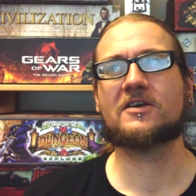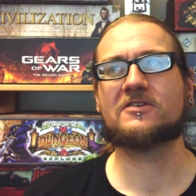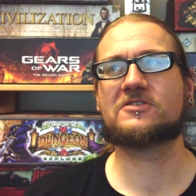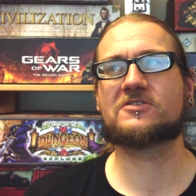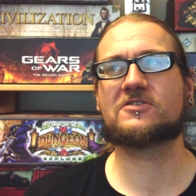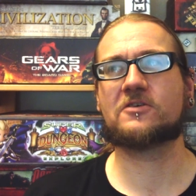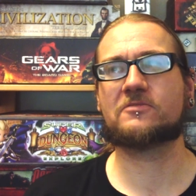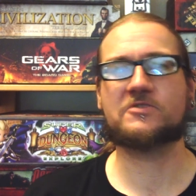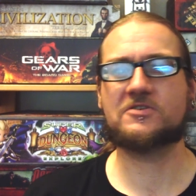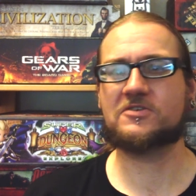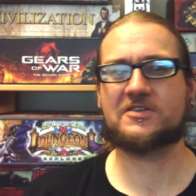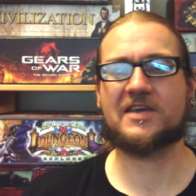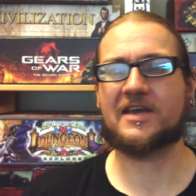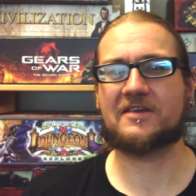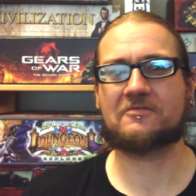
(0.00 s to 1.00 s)
stops you
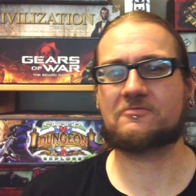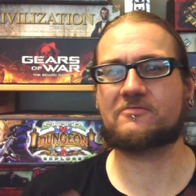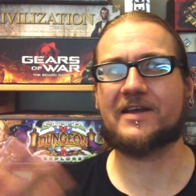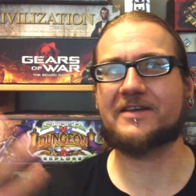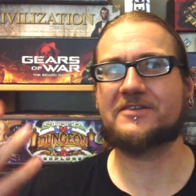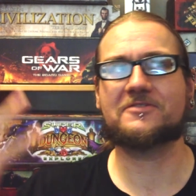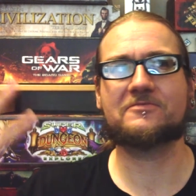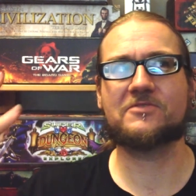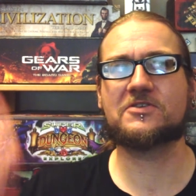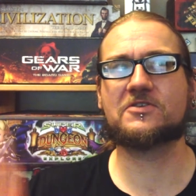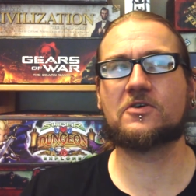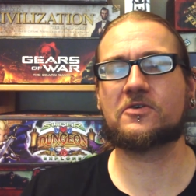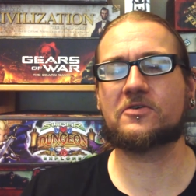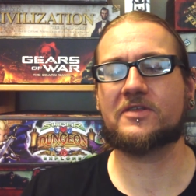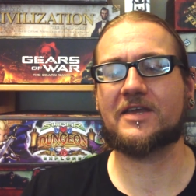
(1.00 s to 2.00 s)
just getting a random
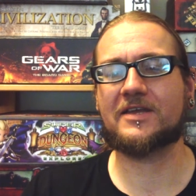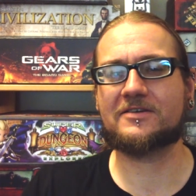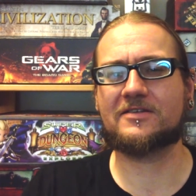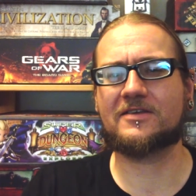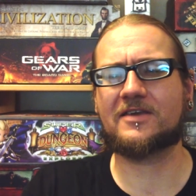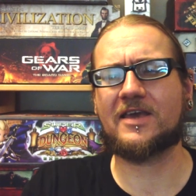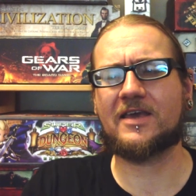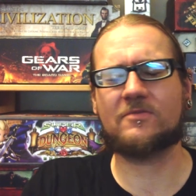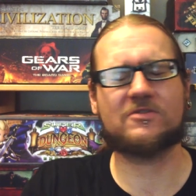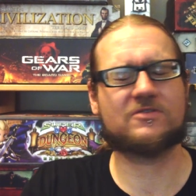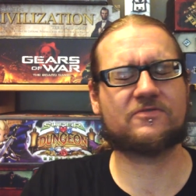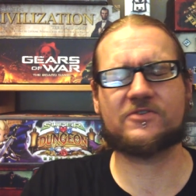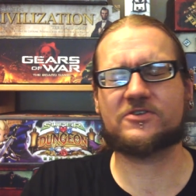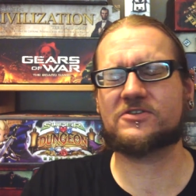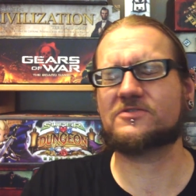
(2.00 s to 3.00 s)
score at the end of the game, which
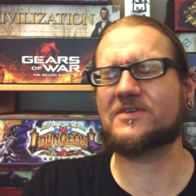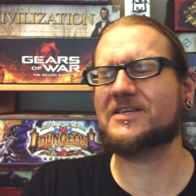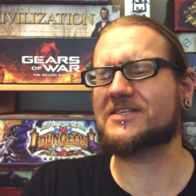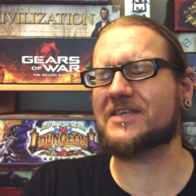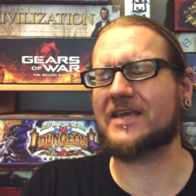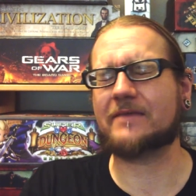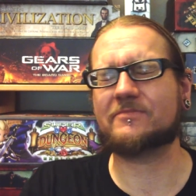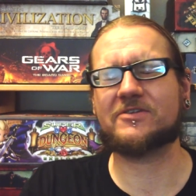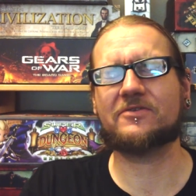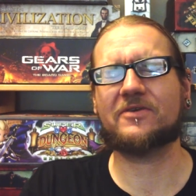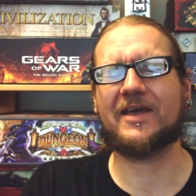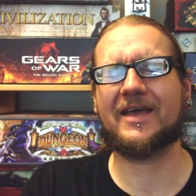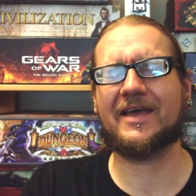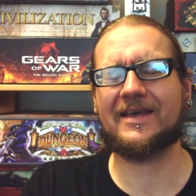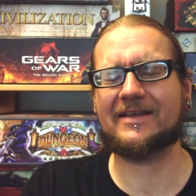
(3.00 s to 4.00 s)
frustrates the absolute
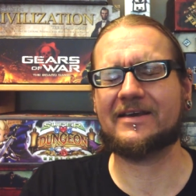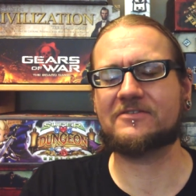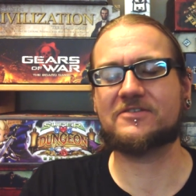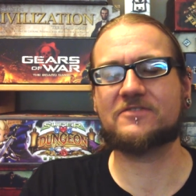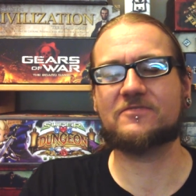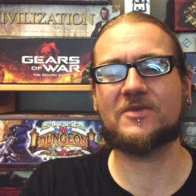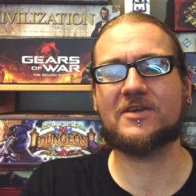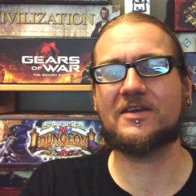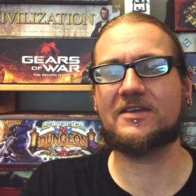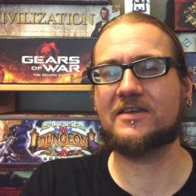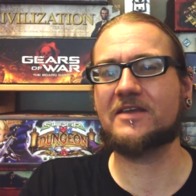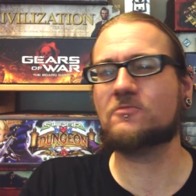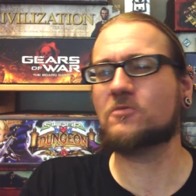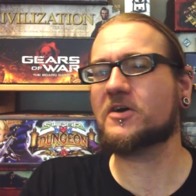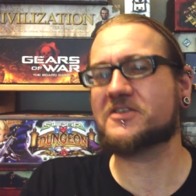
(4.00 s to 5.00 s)
hell out of me in,
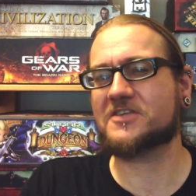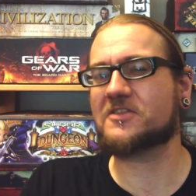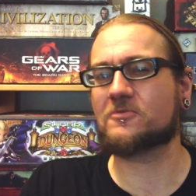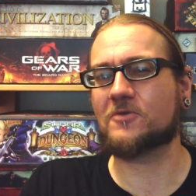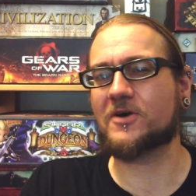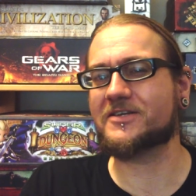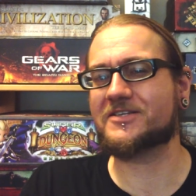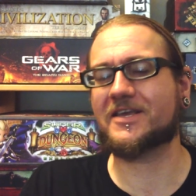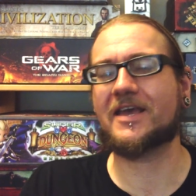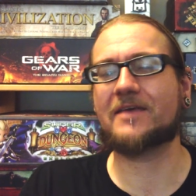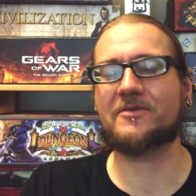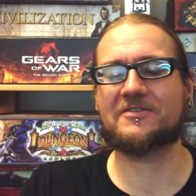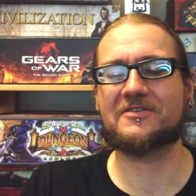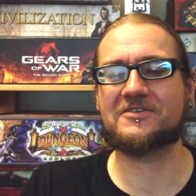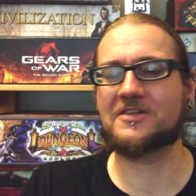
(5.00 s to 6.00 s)
in what is otherwise a game
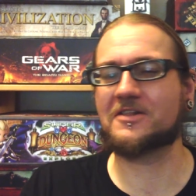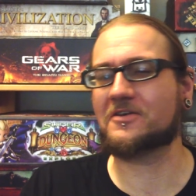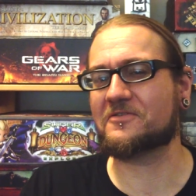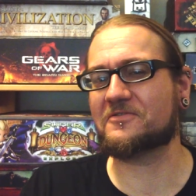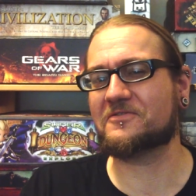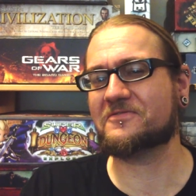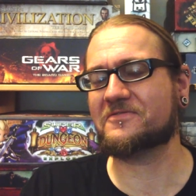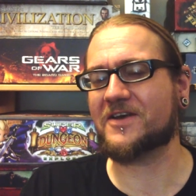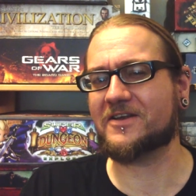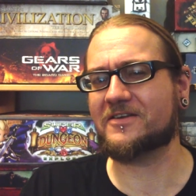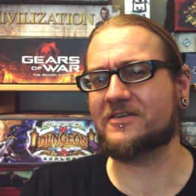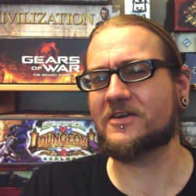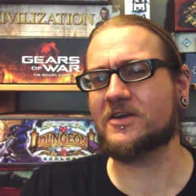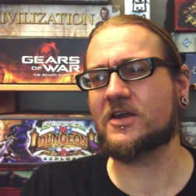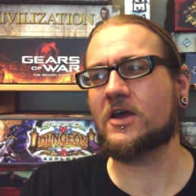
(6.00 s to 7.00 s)
I think is a lot of fun.
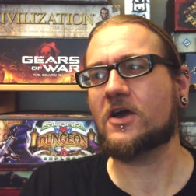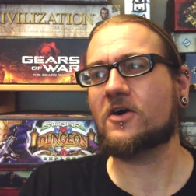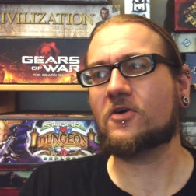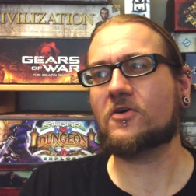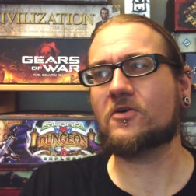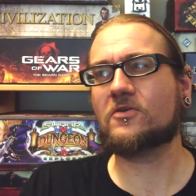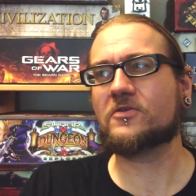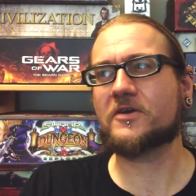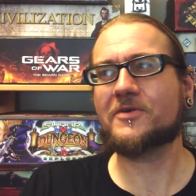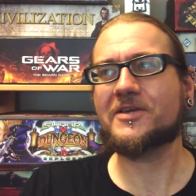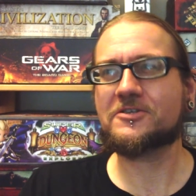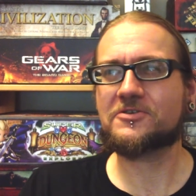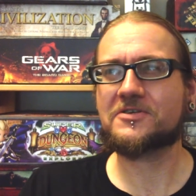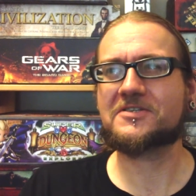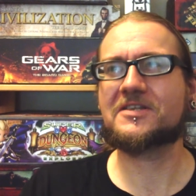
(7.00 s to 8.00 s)
Although,
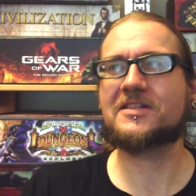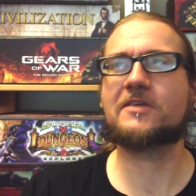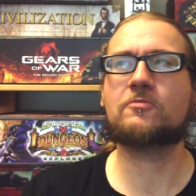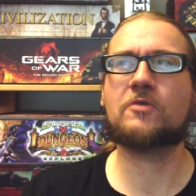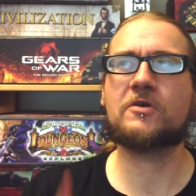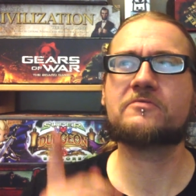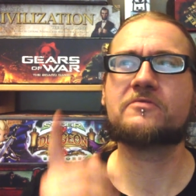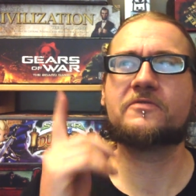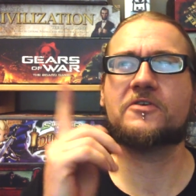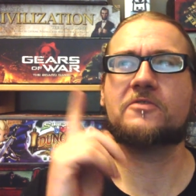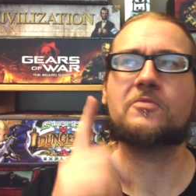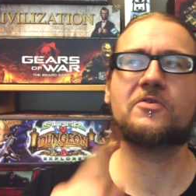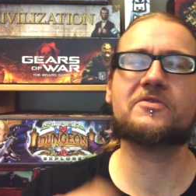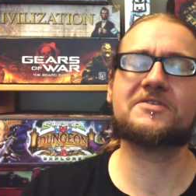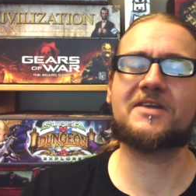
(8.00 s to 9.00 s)
interestingly, one review
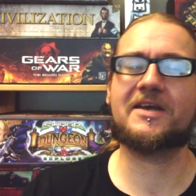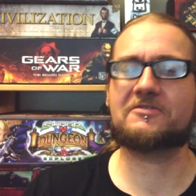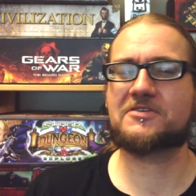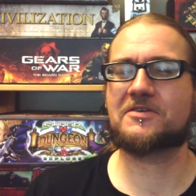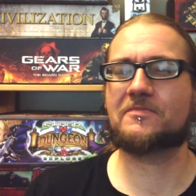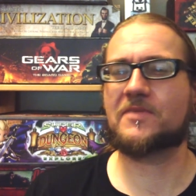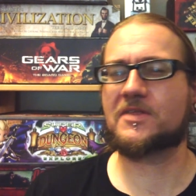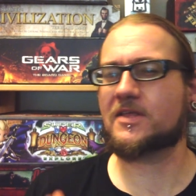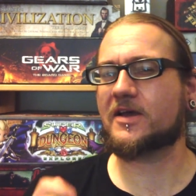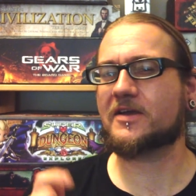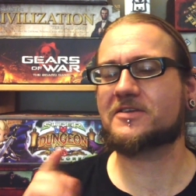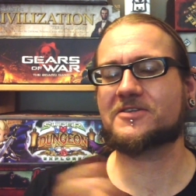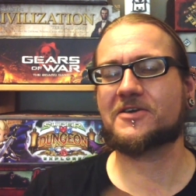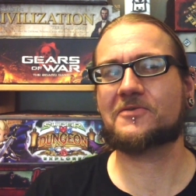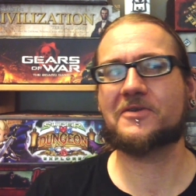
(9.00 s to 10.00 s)
pointed out something that I
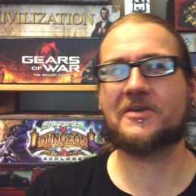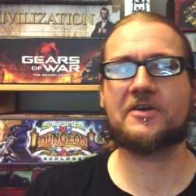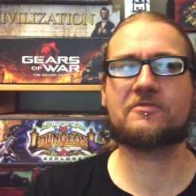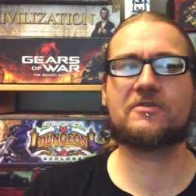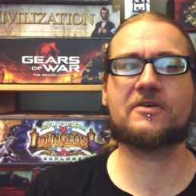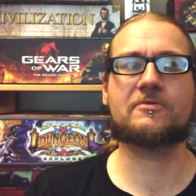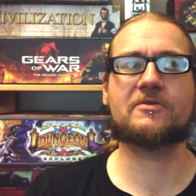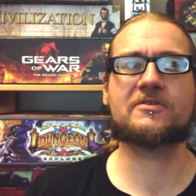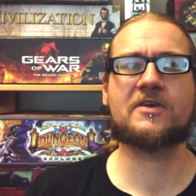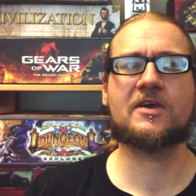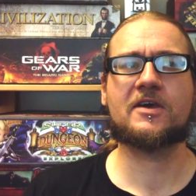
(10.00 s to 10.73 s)
totally agree with,